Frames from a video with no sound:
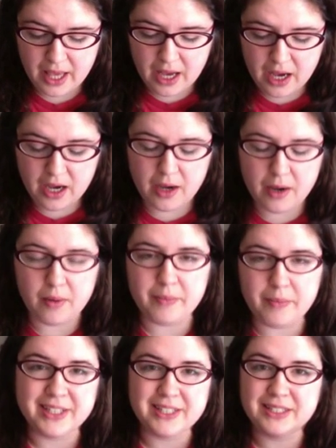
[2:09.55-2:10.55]
I'm
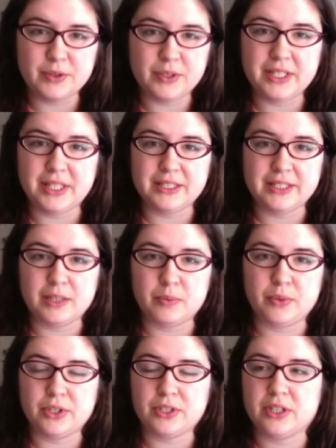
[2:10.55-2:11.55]
not going to say what the exact
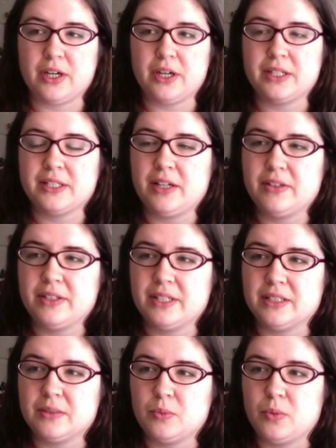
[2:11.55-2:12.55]
books are because I don't think
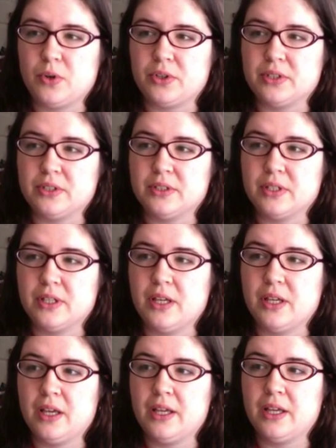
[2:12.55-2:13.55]
that's important.
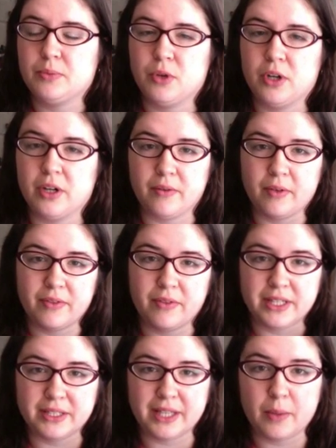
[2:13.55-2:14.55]
It's more of the
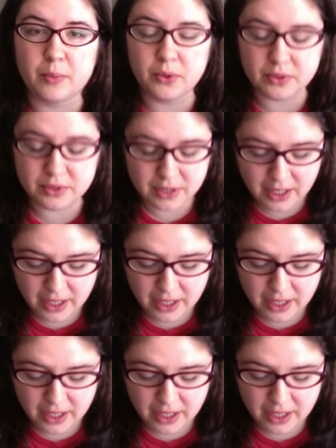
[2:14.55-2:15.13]
examples.